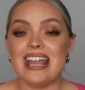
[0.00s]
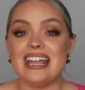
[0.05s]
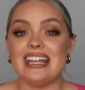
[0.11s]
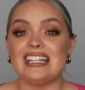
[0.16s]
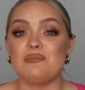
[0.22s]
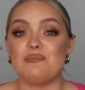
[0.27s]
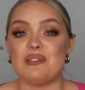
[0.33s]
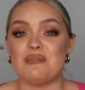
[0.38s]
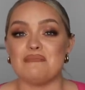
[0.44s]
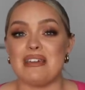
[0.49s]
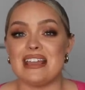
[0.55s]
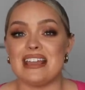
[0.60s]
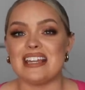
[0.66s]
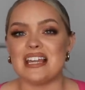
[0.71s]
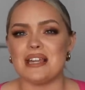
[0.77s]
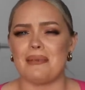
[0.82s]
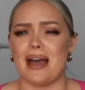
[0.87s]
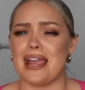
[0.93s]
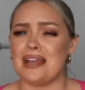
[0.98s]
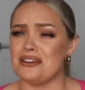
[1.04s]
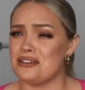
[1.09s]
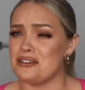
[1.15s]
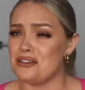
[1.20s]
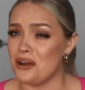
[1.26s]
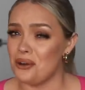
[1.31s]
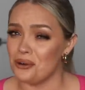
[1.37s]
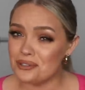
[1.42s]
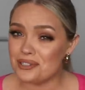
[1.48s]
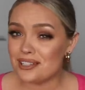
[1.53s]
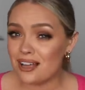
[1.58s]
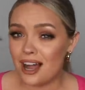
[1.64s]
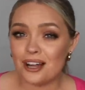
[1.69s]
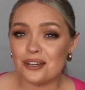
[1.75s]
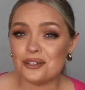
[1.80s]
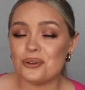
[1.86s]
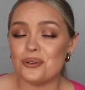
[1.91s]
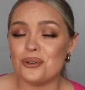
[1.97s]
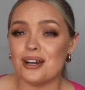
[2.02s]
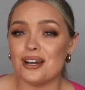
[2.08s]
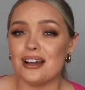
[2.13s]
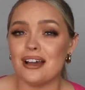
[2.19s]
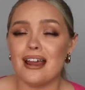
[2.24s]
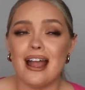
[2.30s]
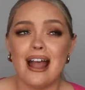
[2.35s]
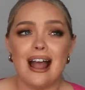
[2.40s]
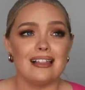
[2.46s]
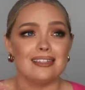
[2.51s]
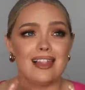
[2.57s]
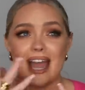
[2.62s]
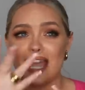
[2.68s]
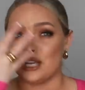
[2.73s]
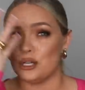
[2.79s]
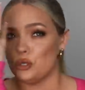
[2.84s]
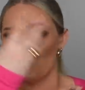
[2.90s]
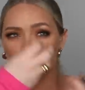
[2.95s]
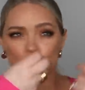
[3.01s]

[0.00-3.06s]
It's been making my nose contour like,